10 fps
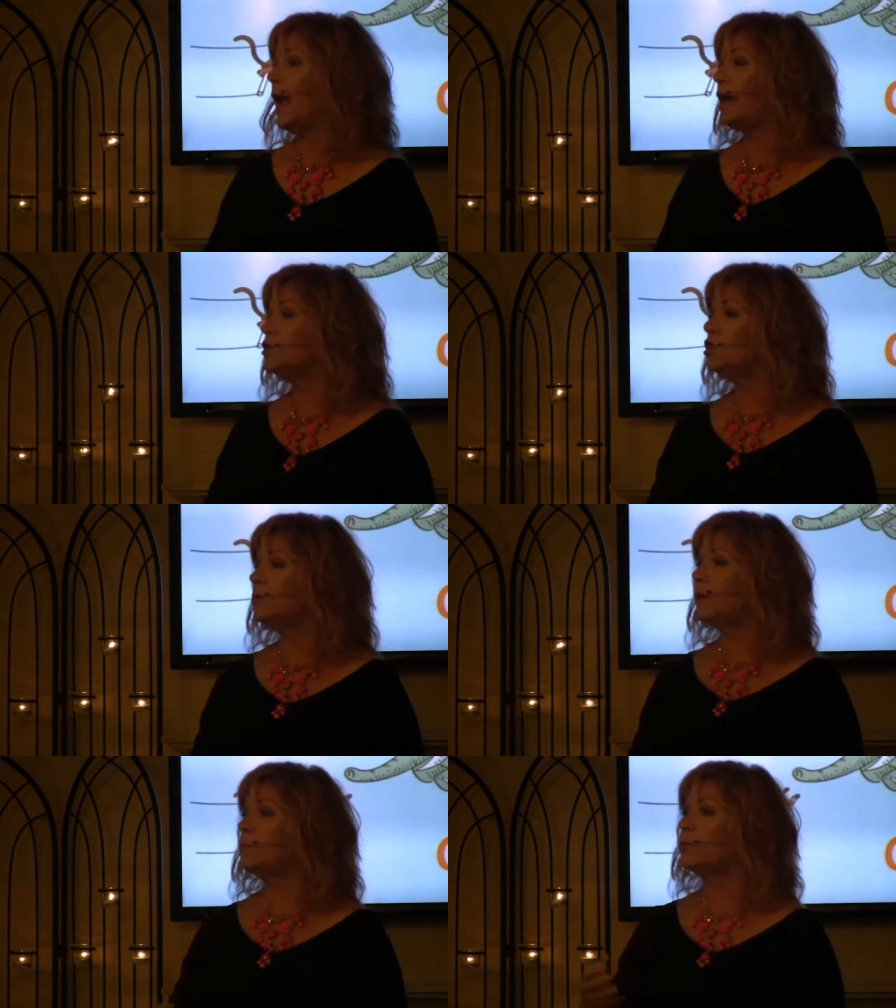and
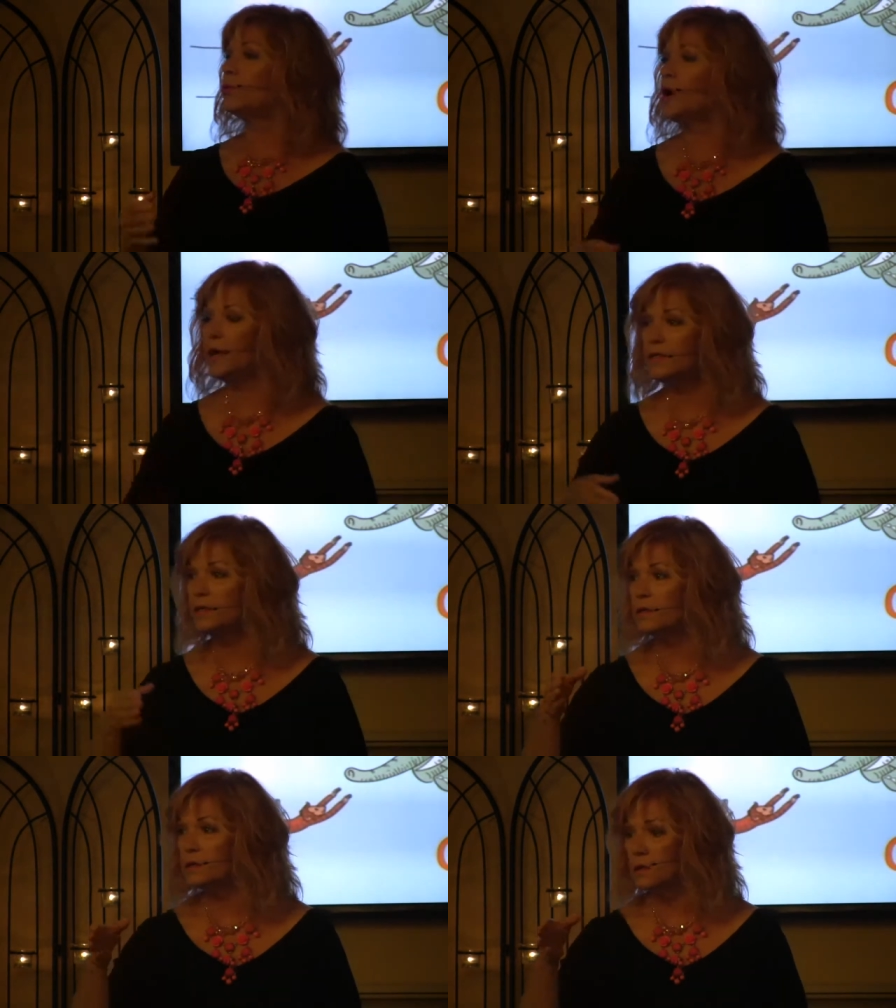to be
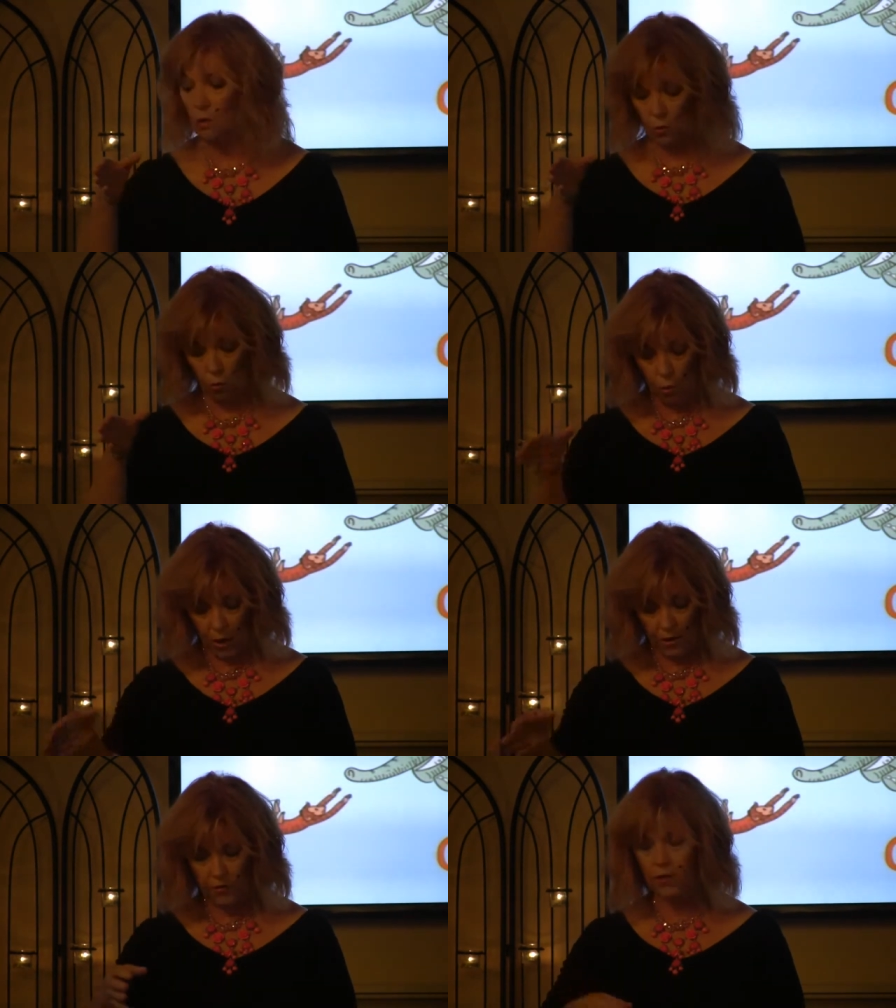present
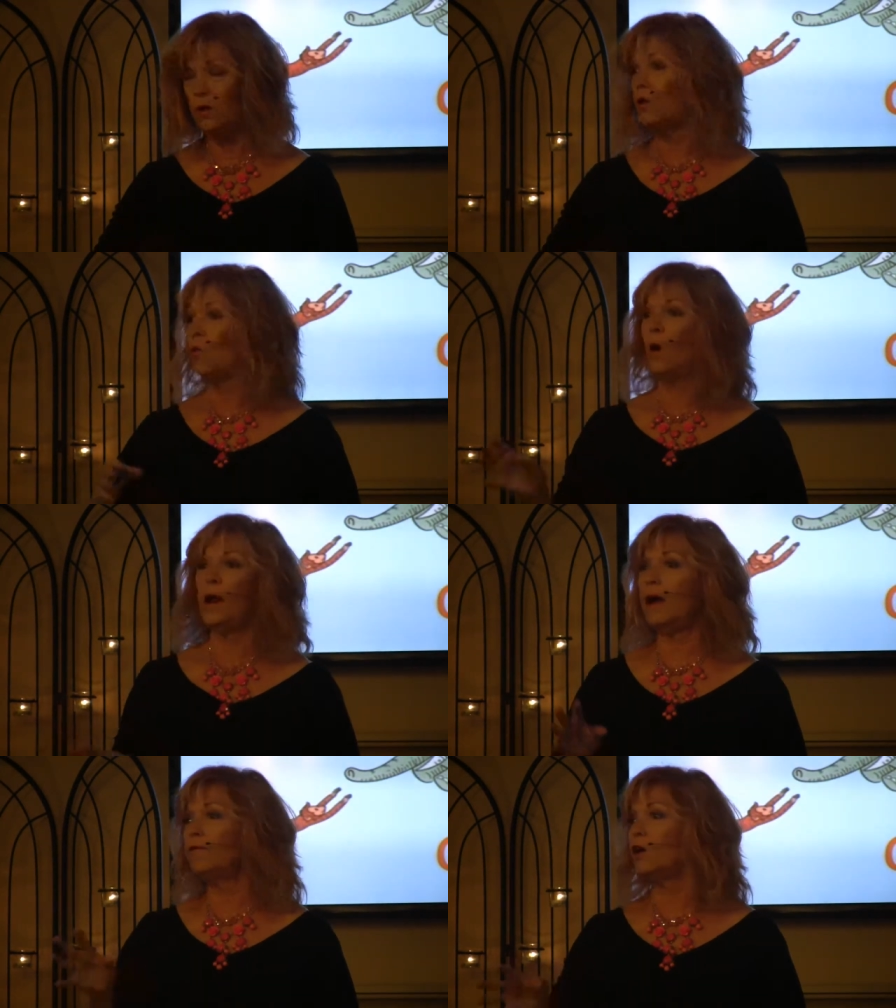with
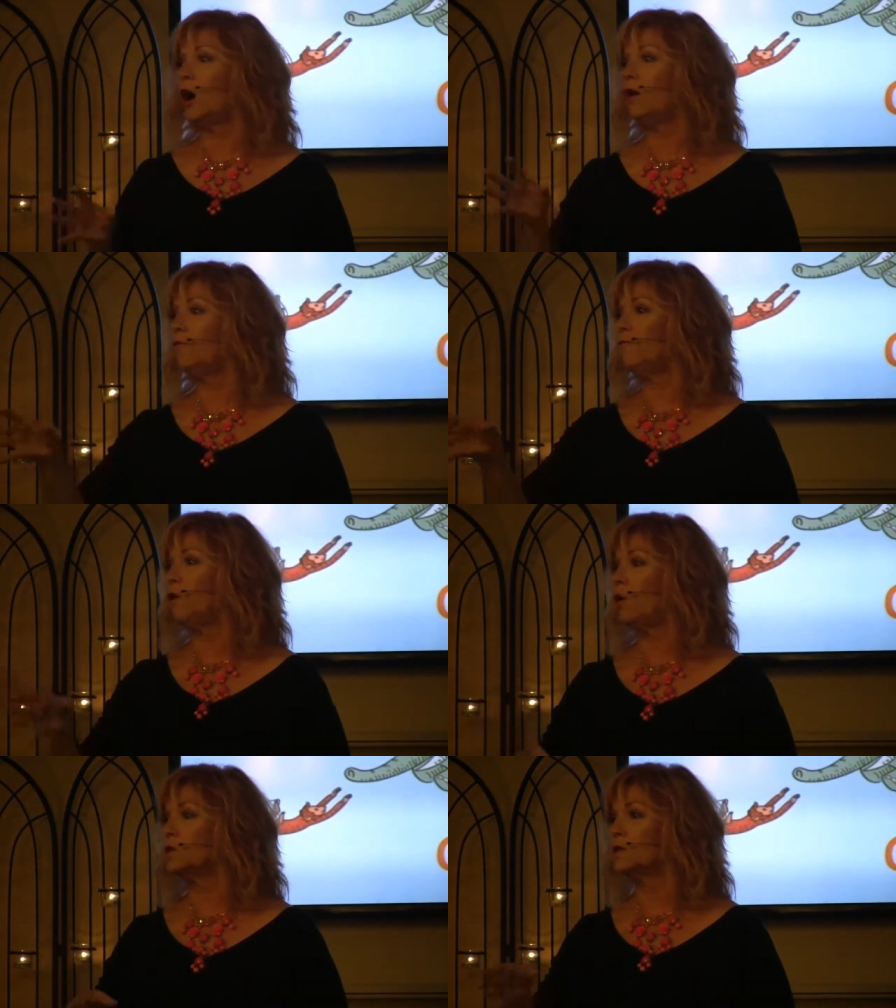whatever
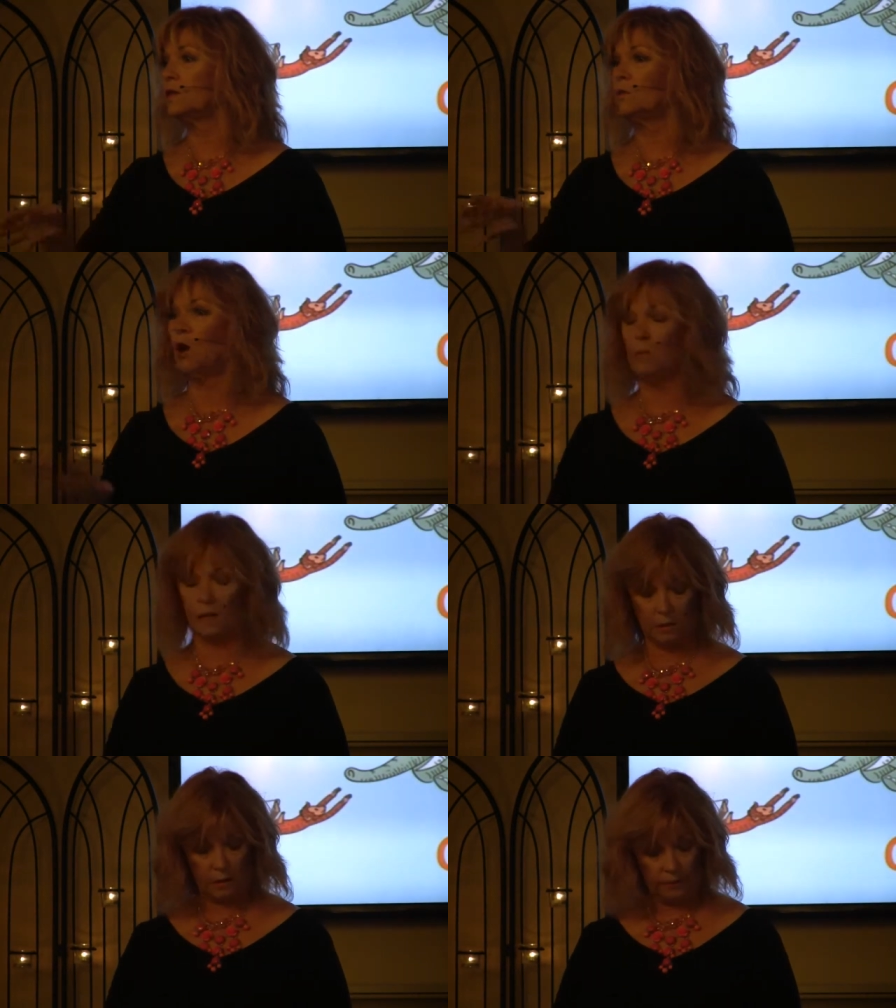unfolds in the
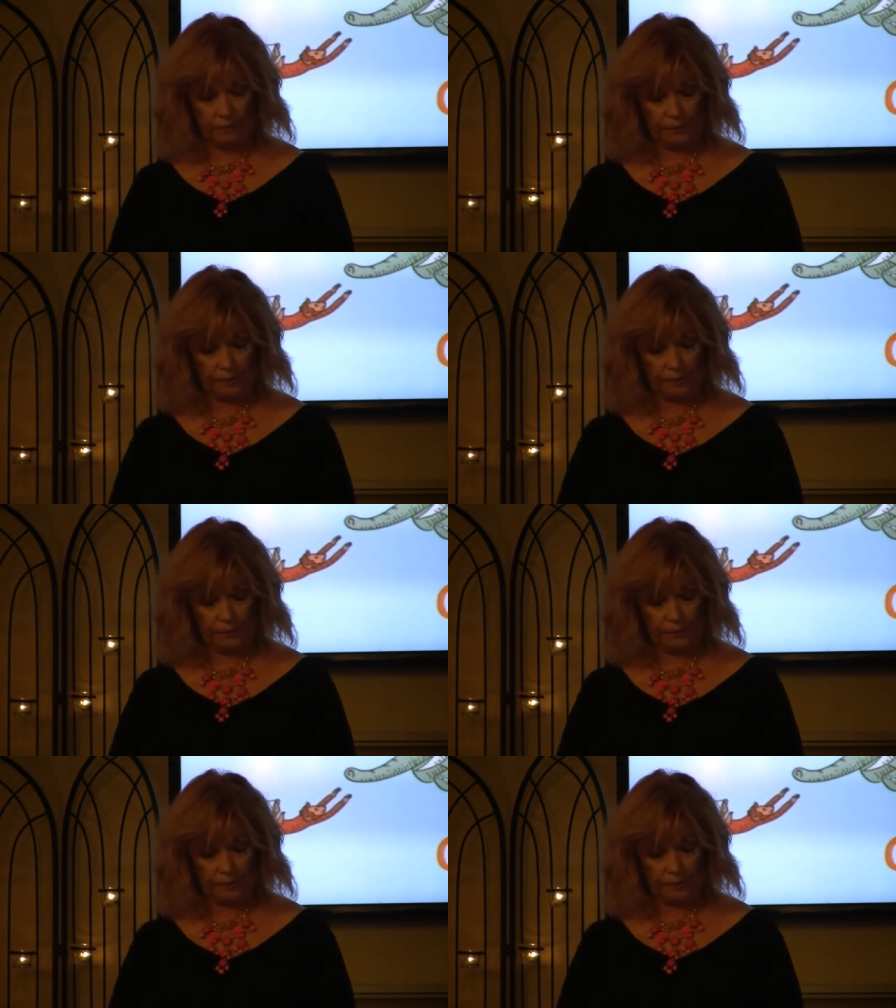moment.